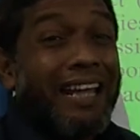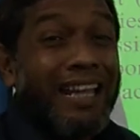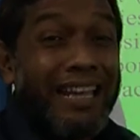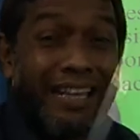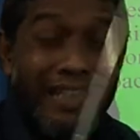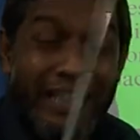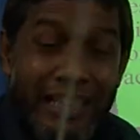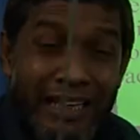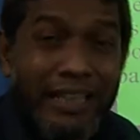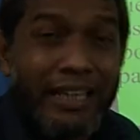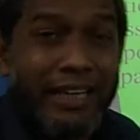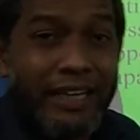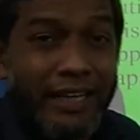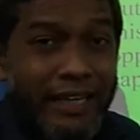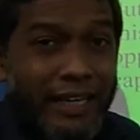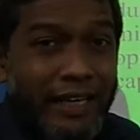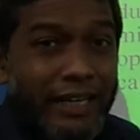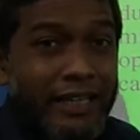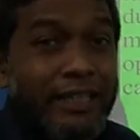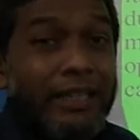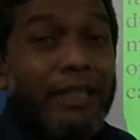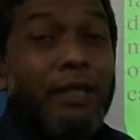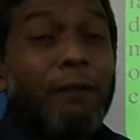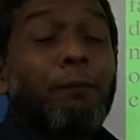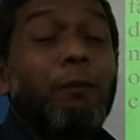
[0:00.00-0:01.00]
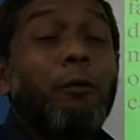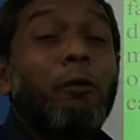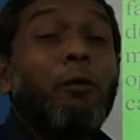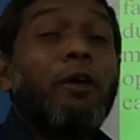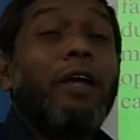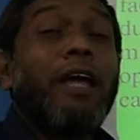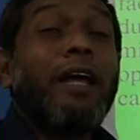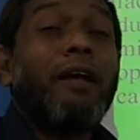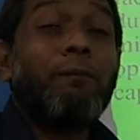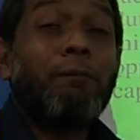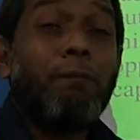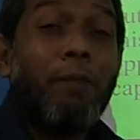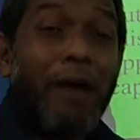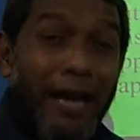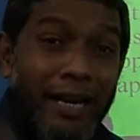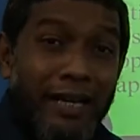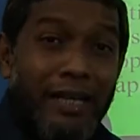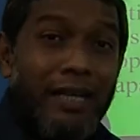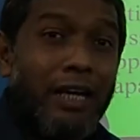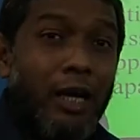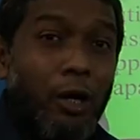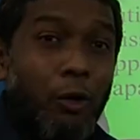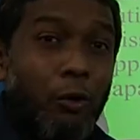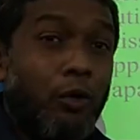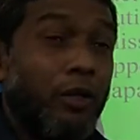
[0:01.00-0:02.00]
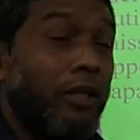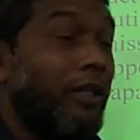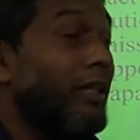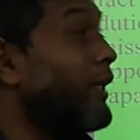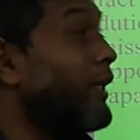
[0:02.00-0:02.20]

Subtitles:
indicate, if you can find out,